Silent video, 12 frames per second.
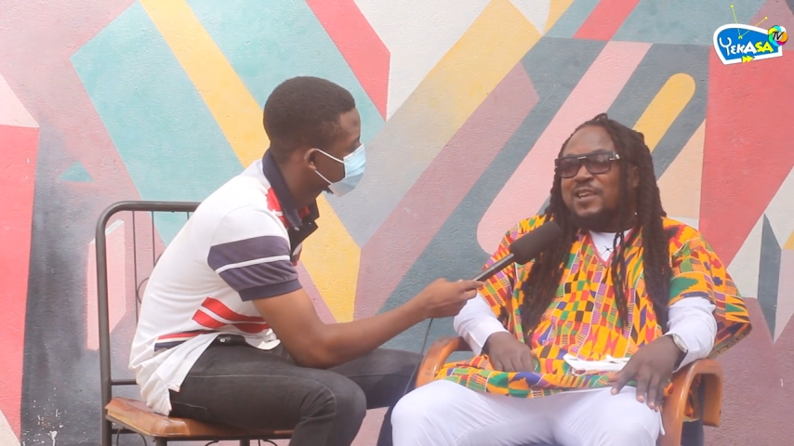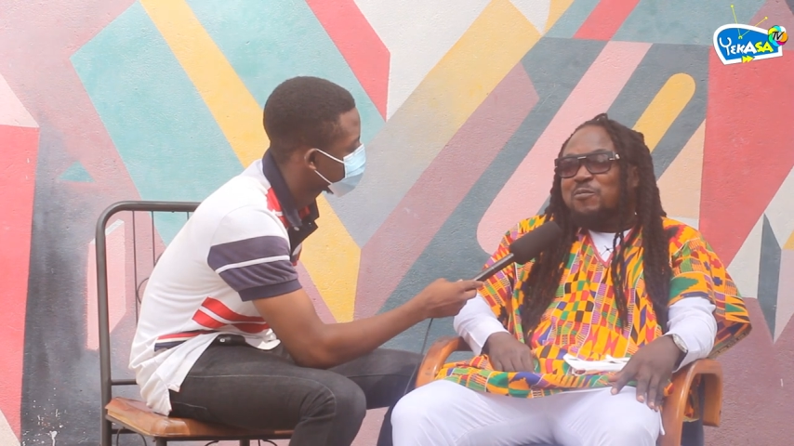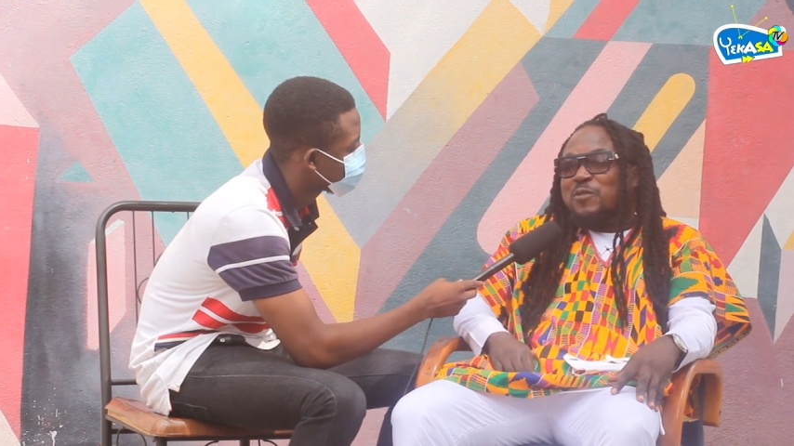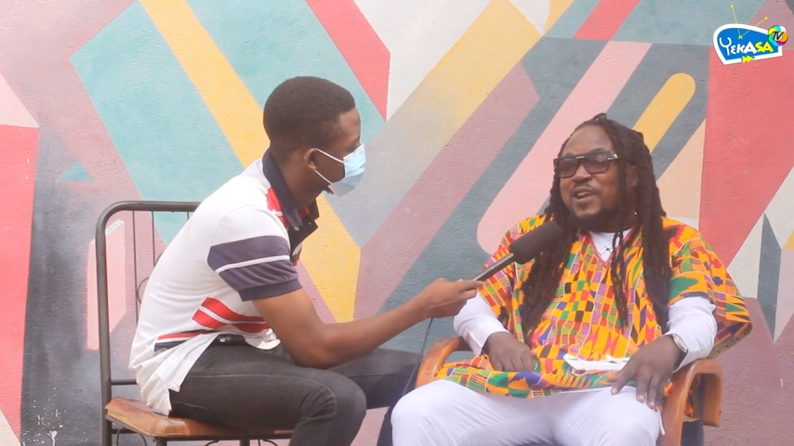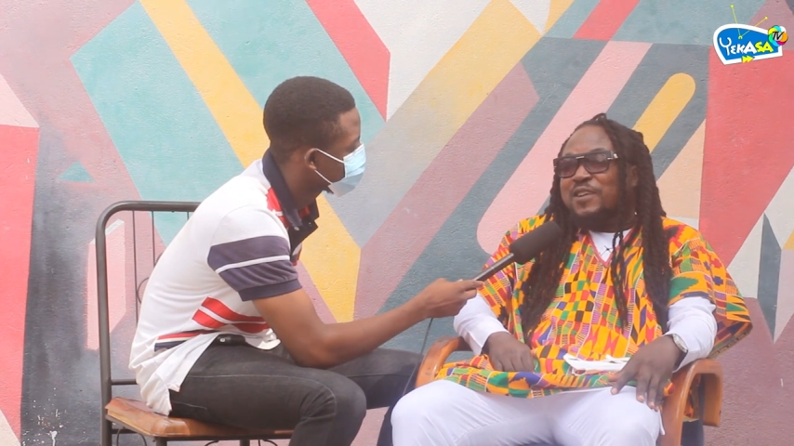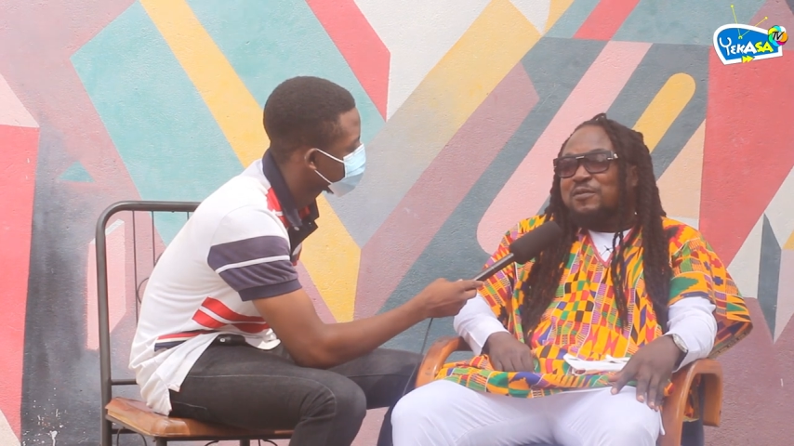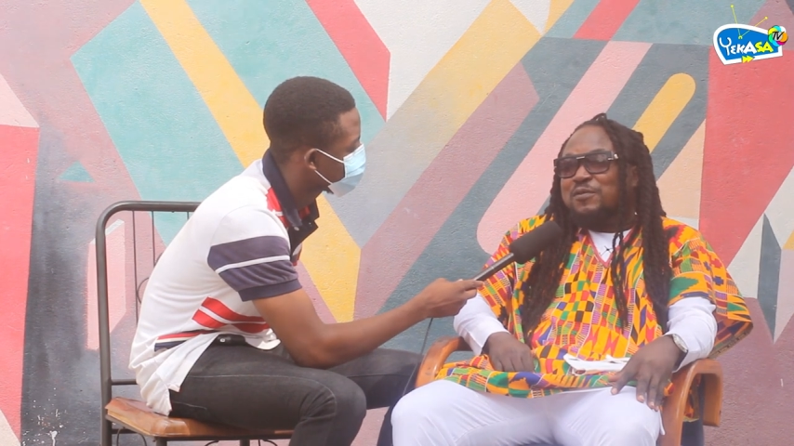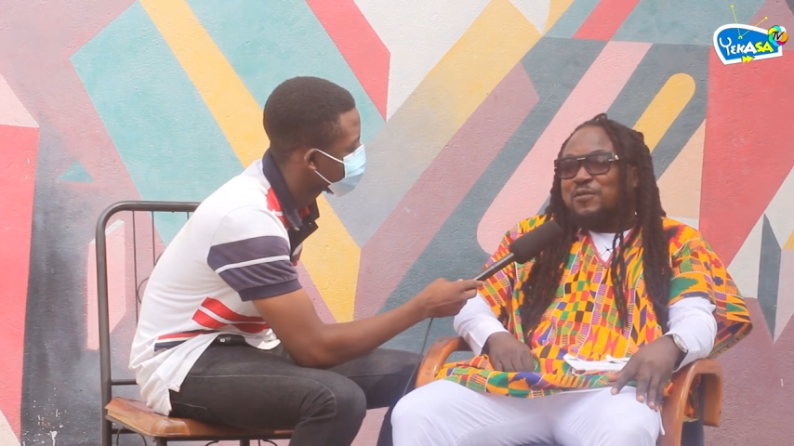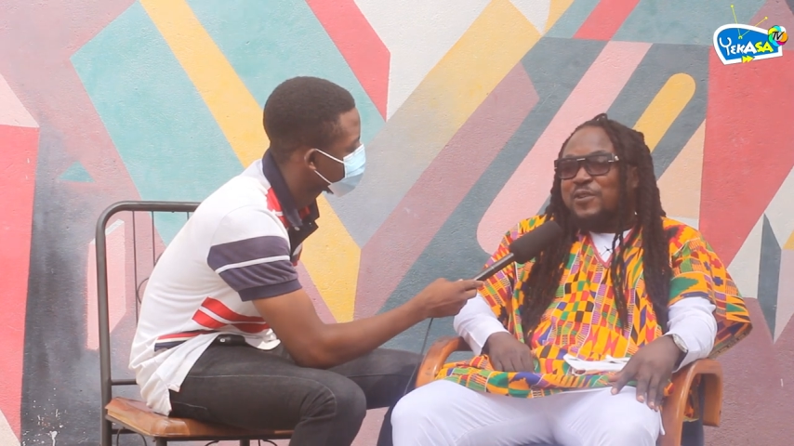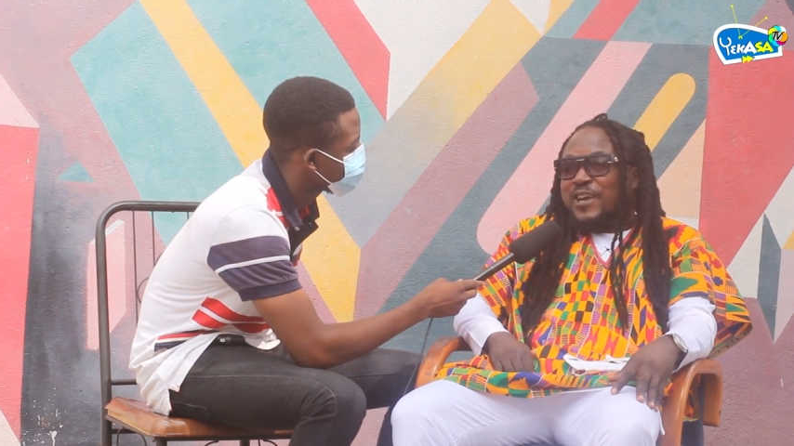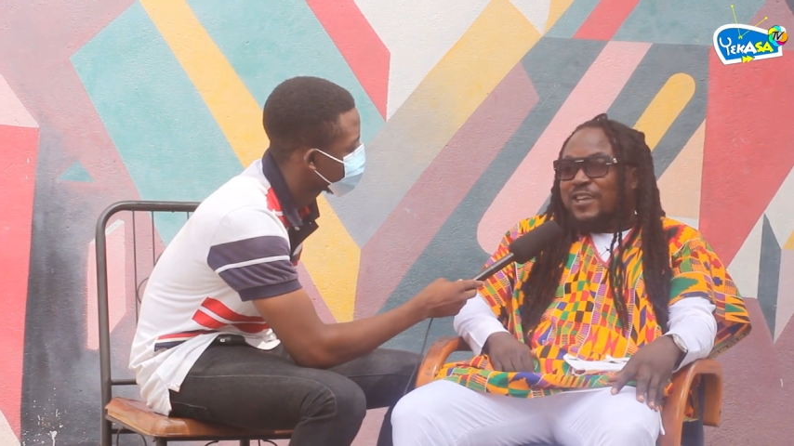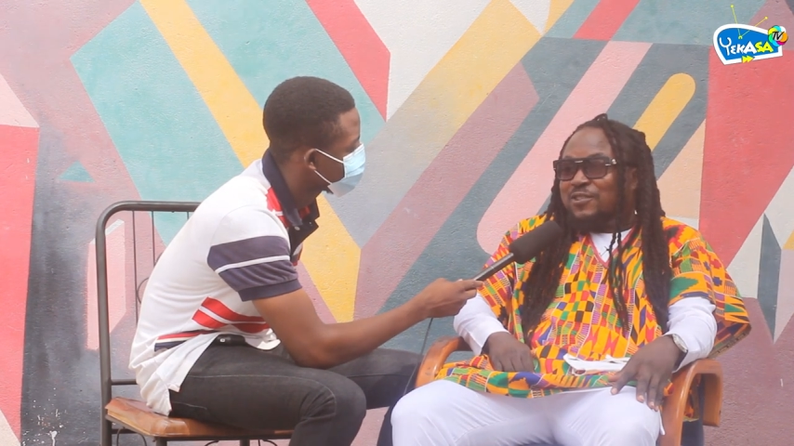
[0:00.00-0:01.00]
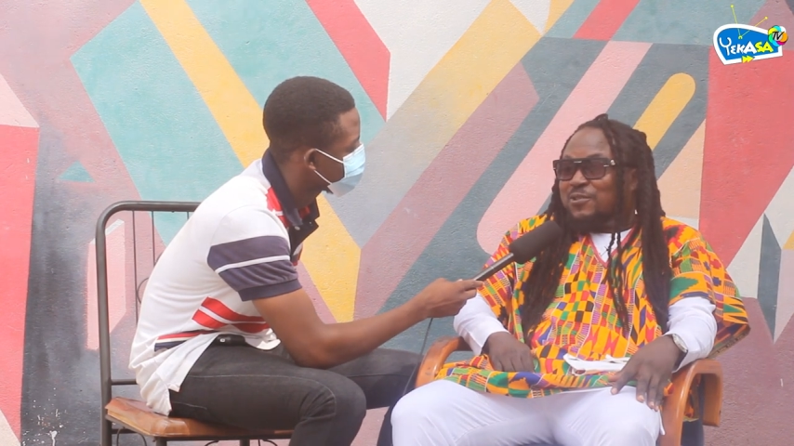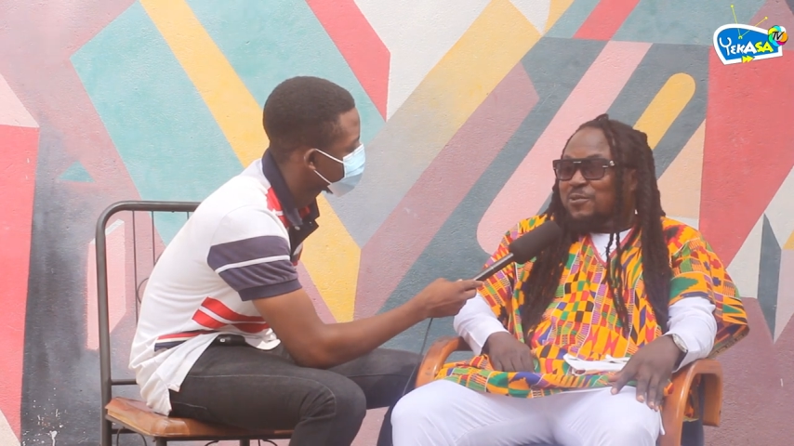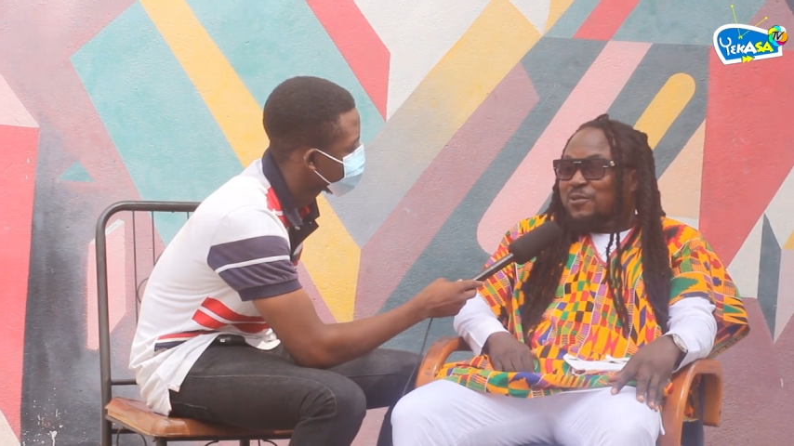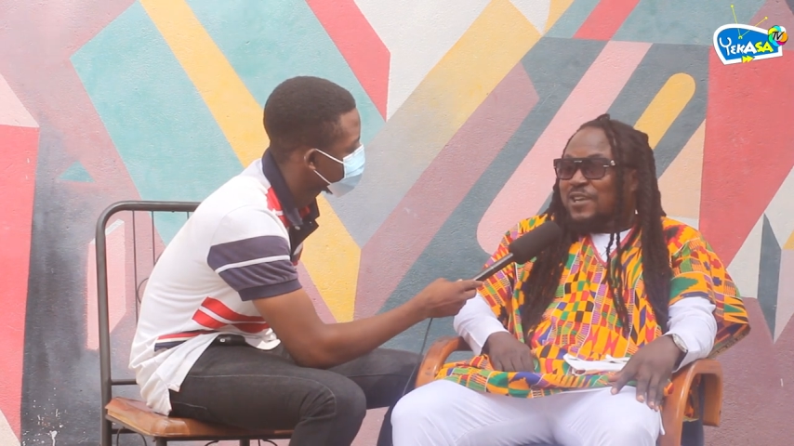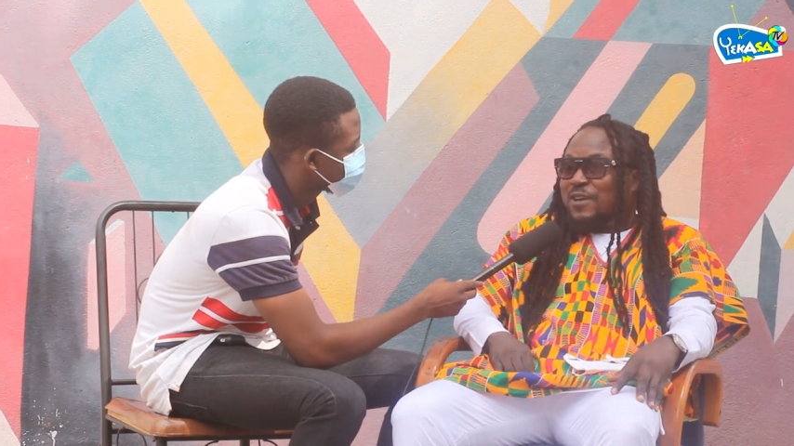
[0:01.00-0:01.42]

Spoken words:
the waves for X-Do,